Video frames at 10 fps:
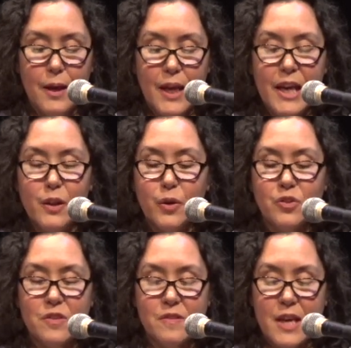He learned
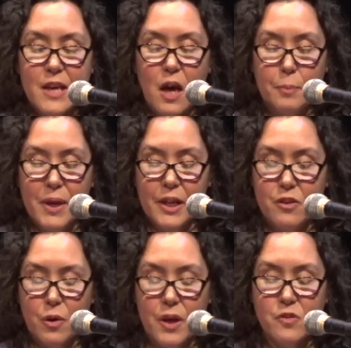to ski on
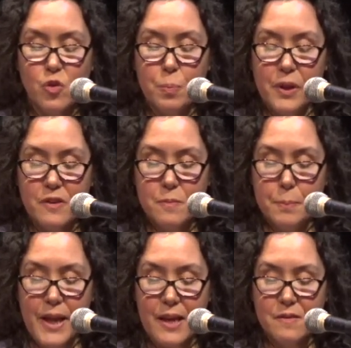military surplus
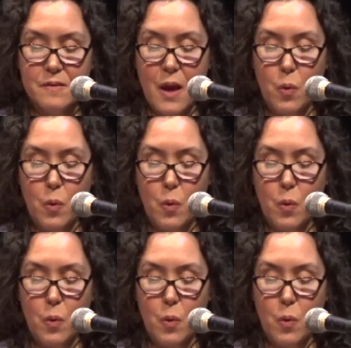planks that